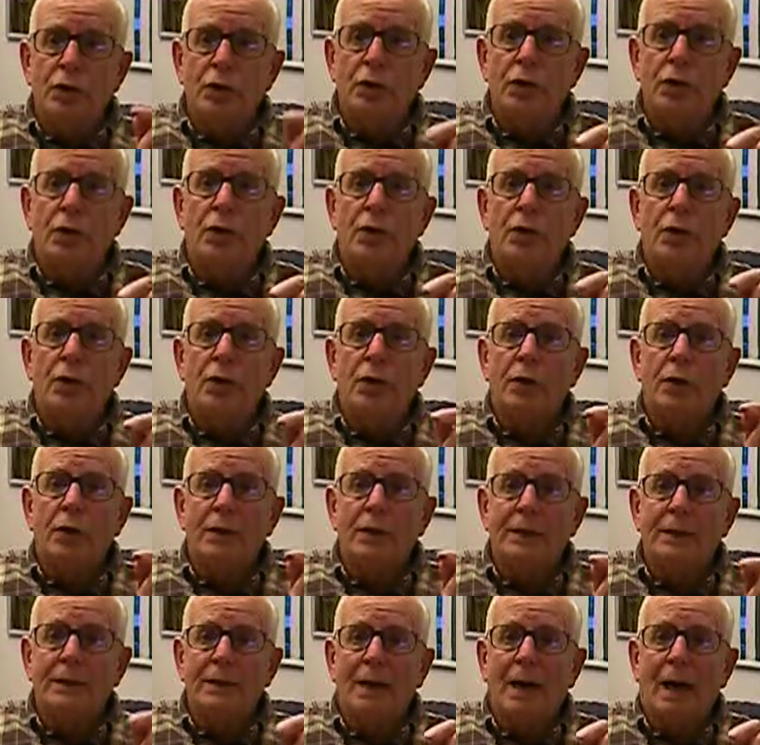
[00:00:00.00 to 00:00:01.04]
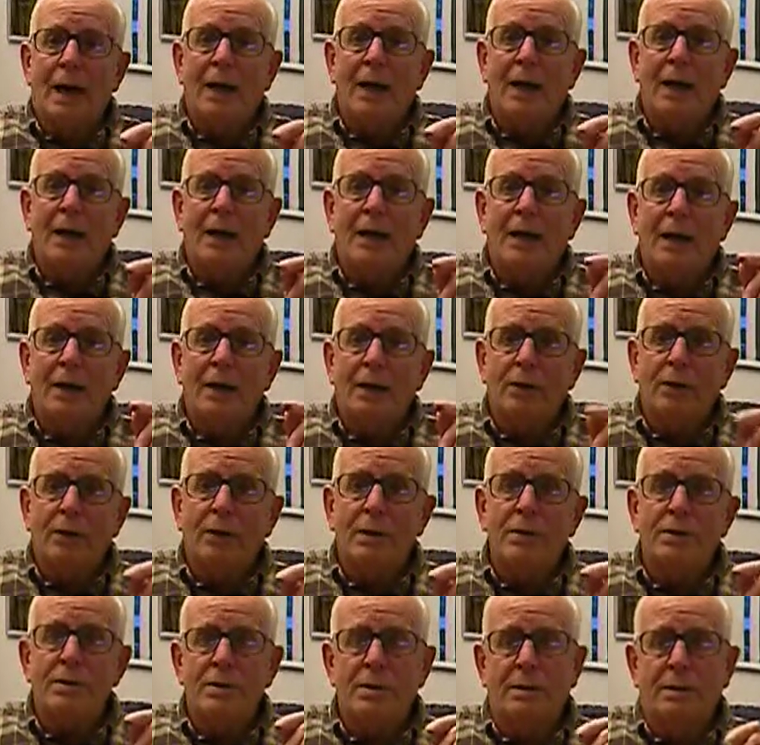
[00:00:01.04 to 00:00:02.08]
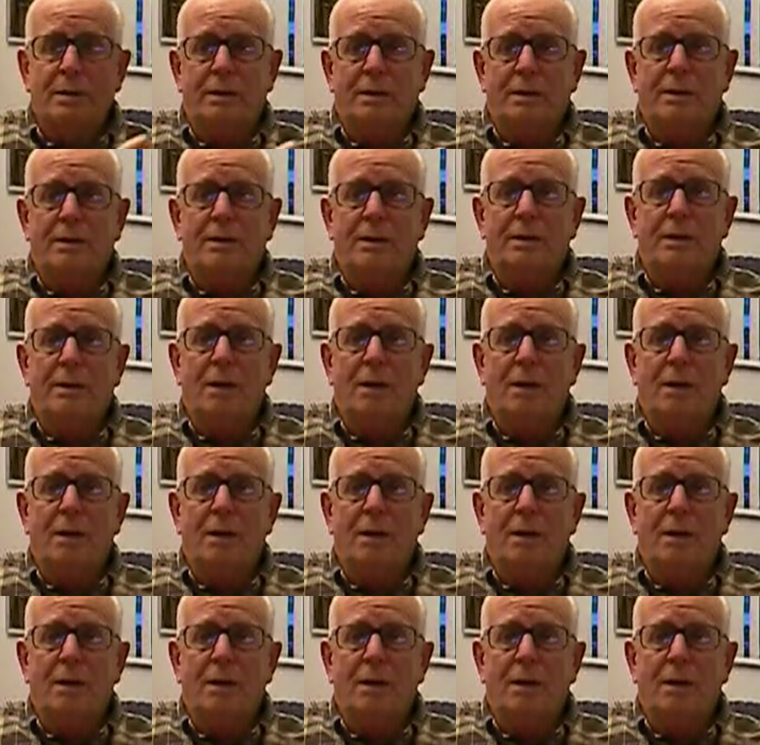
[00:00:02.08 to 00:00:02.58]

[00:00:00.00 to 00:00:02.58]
You're not a Christian.